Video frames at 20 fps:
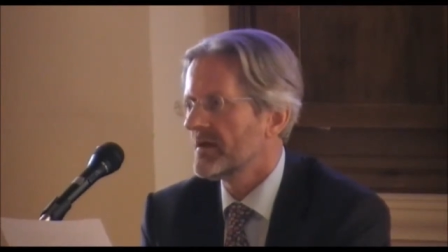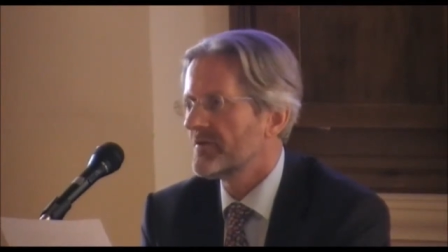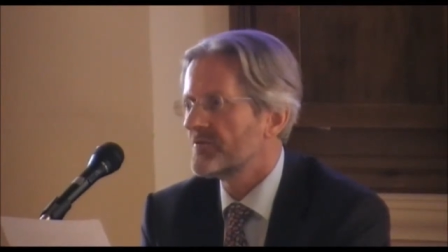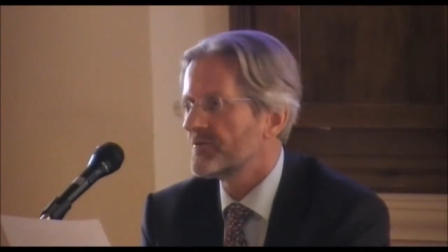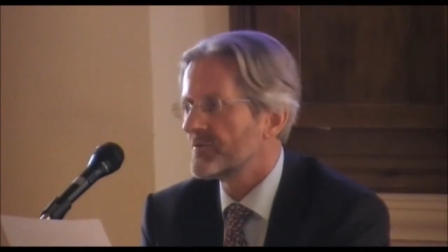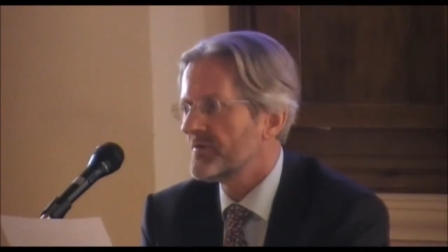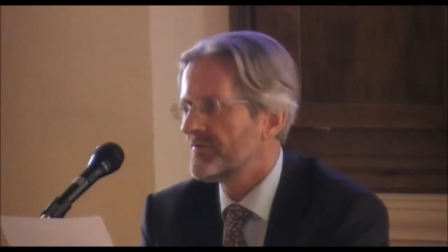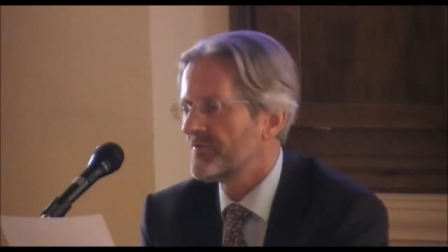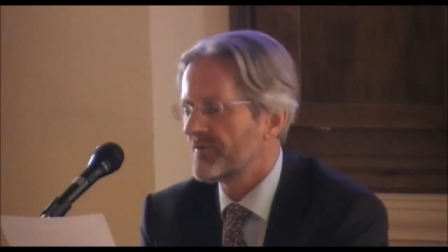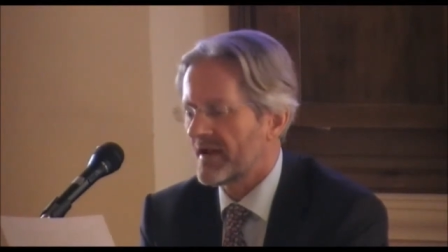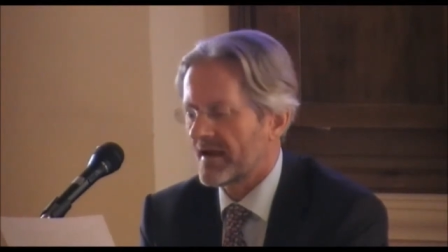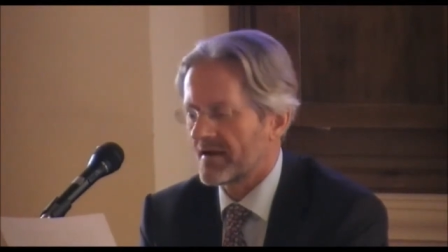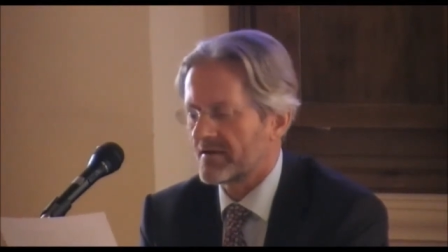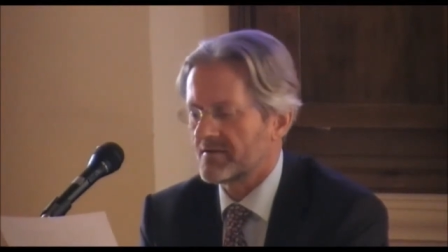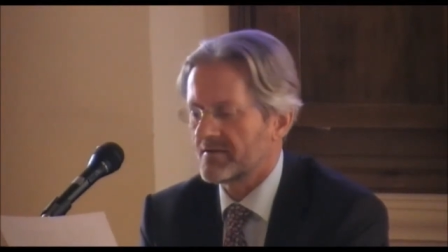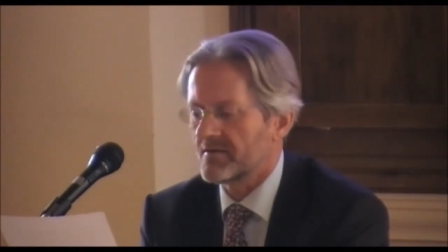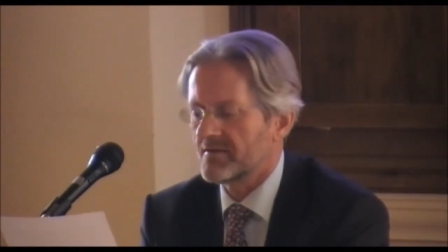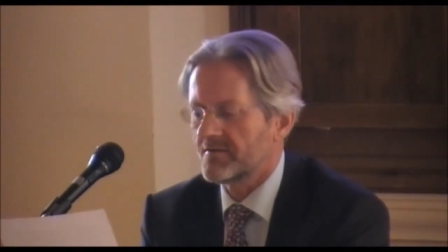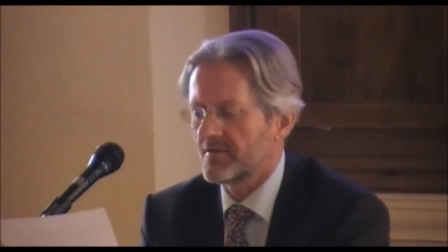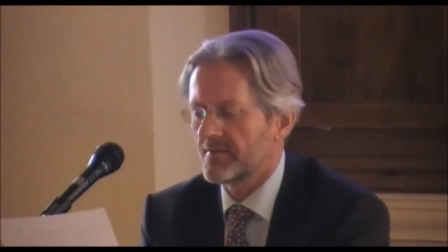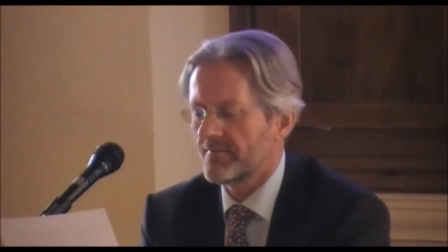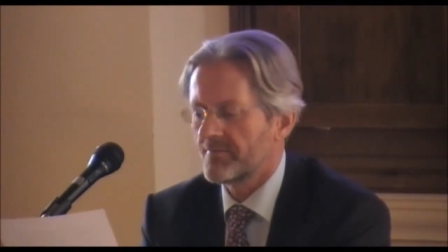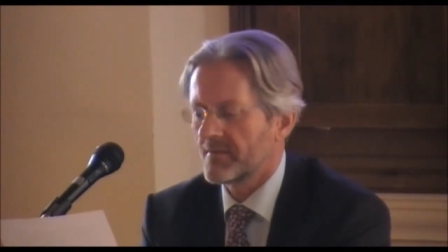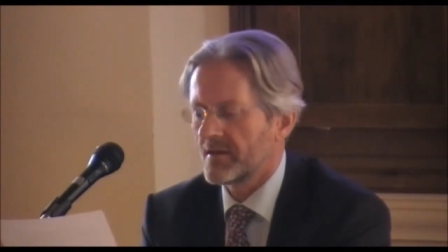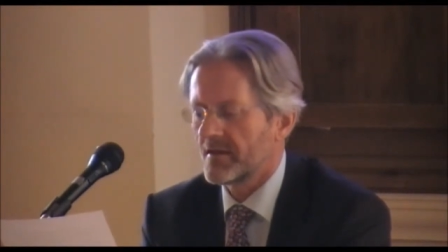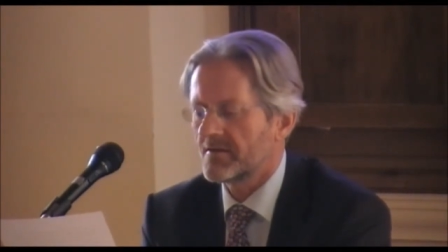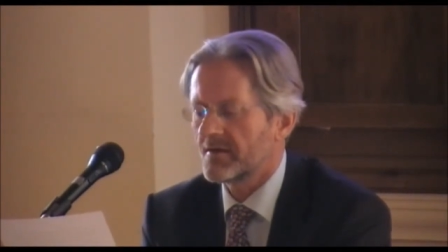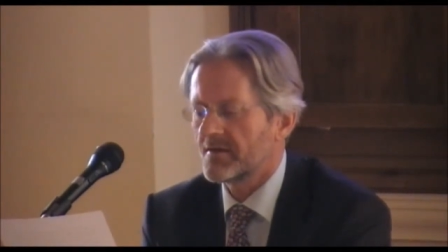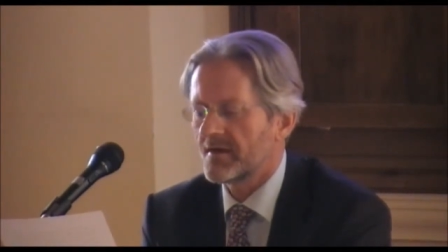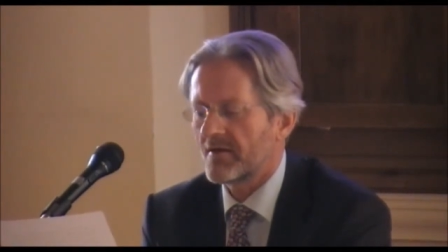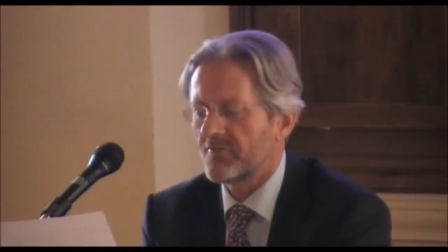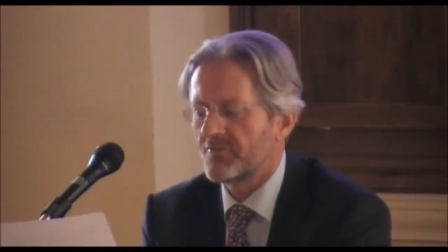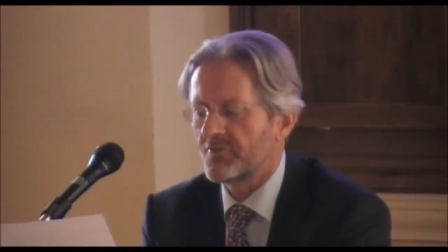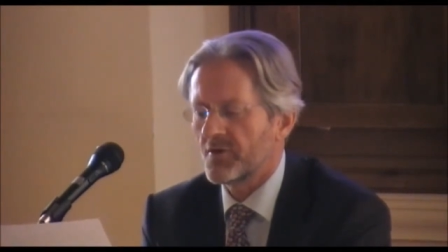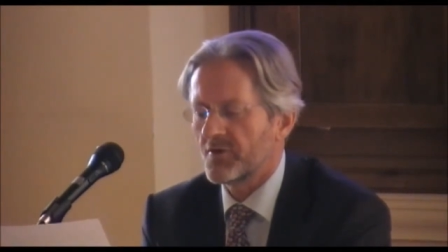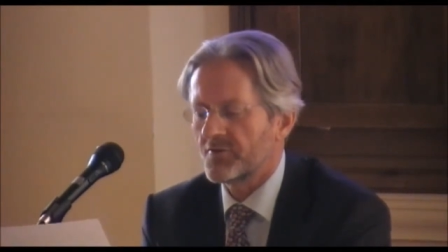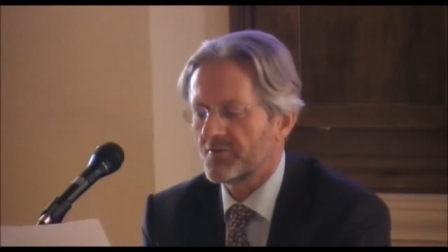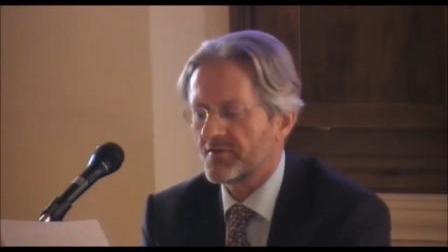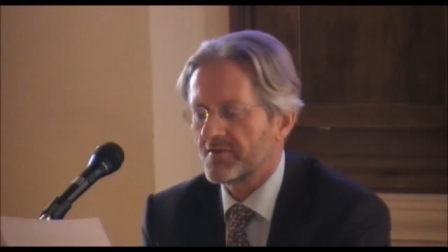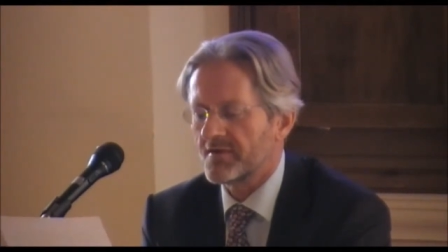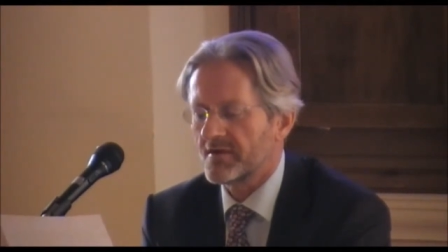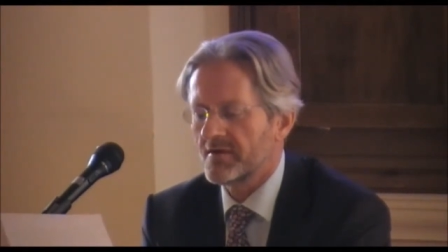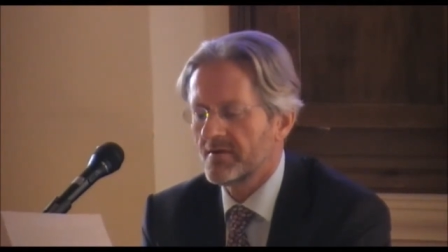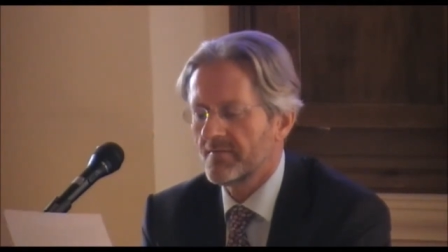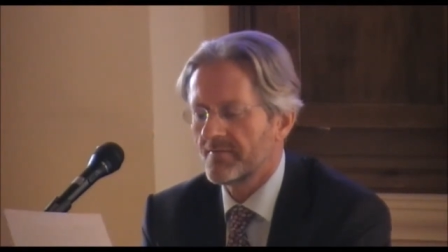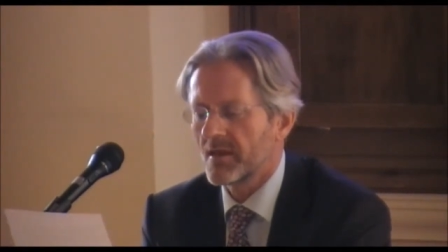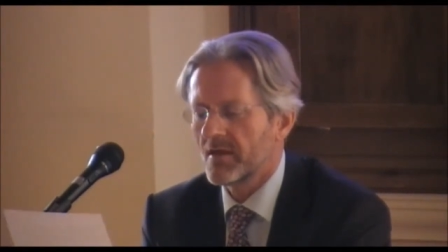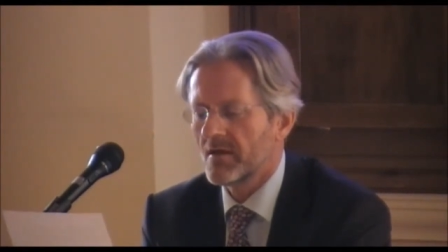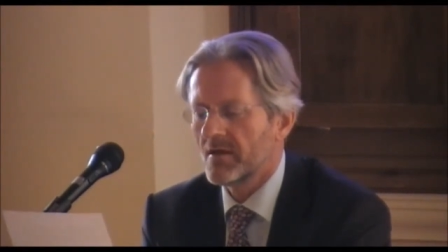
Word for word: is reflected in the diversity